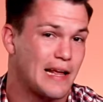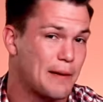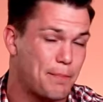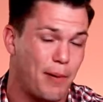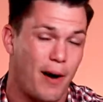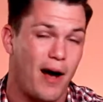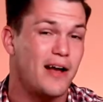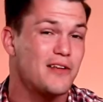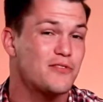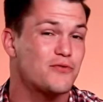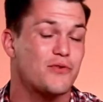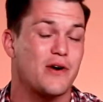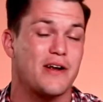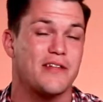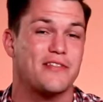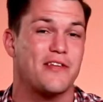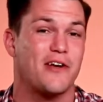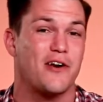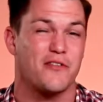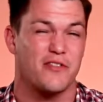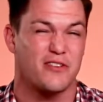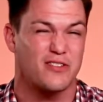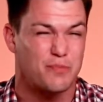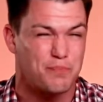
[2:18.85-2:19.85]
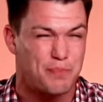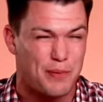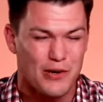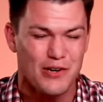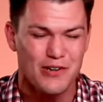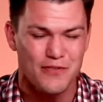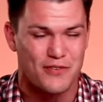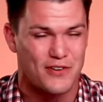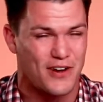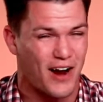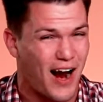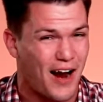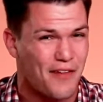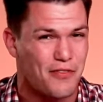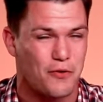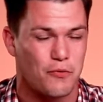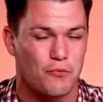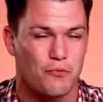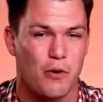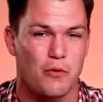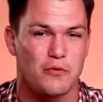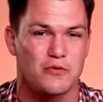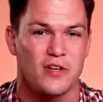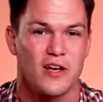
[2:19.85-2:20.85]
Like, pause right there. The Spirit of God
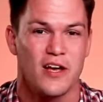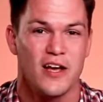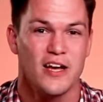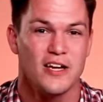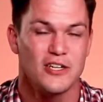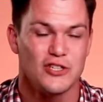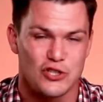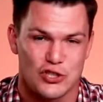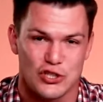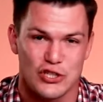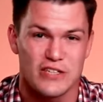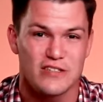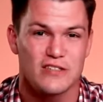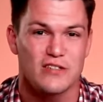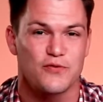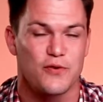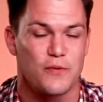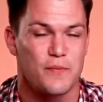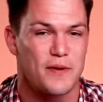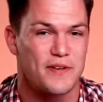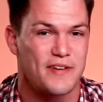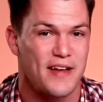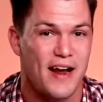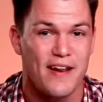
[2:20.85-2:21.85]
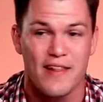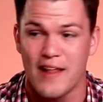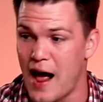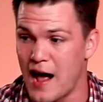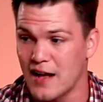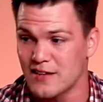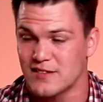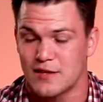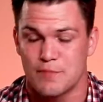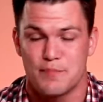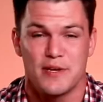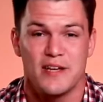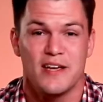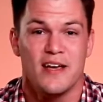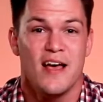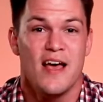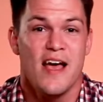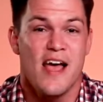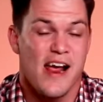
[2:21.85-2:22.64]
that rose Jesus from the dead has to be